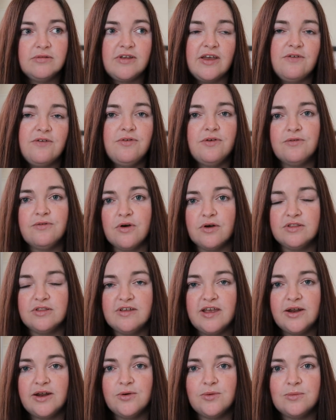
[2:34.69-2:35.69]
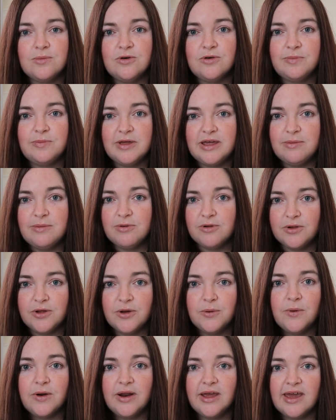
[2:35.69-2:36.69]
say, if you've got 10 or more people
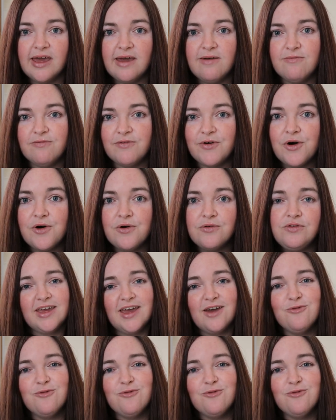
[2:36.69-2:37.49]
who want to get involved.